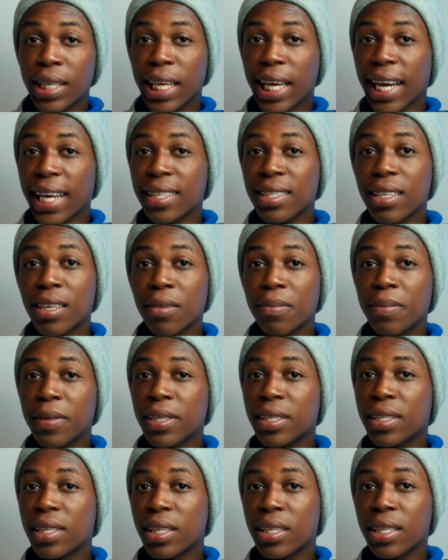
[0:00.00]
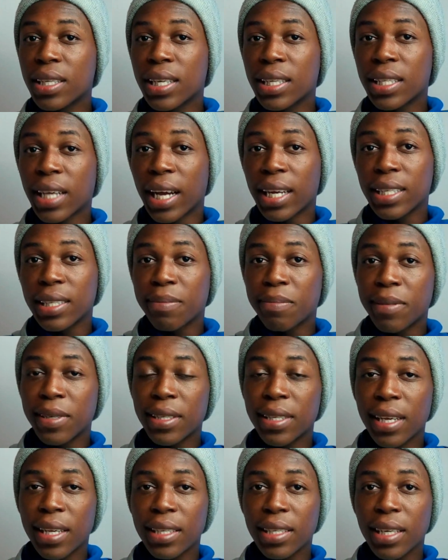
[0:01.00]
The Itel P38 and the
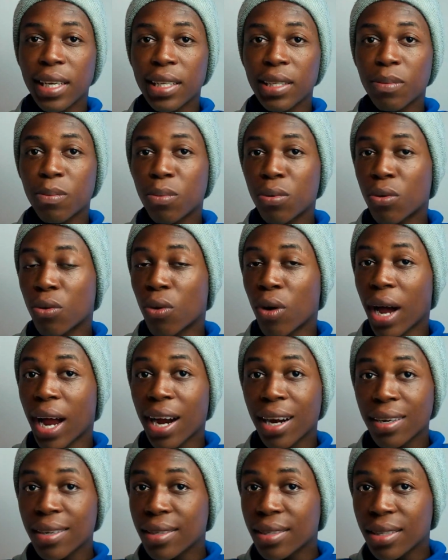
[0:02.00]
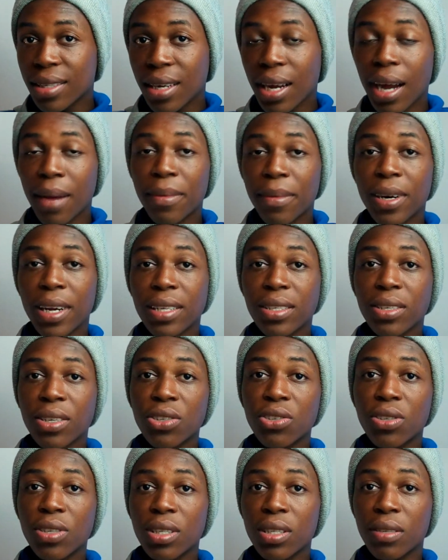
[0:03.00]
P38 Pro aren't
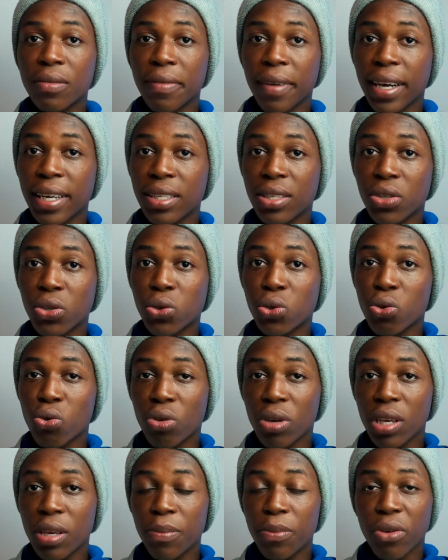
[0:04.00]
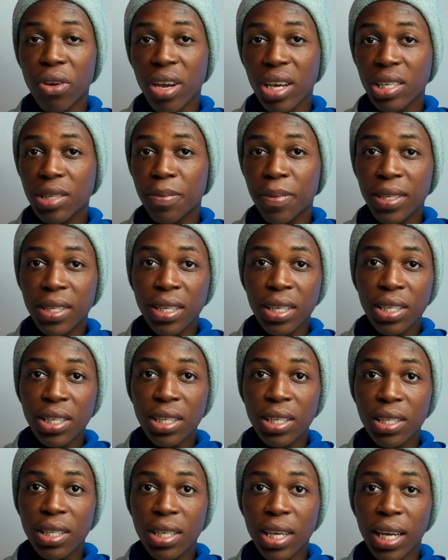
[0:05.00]
camera-centric devices, so keep your
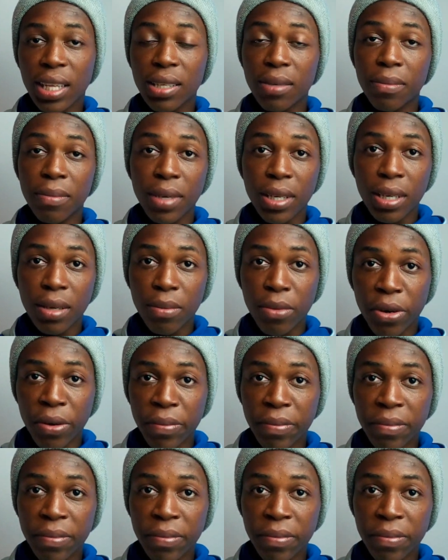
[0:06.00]
expectations at a minimum.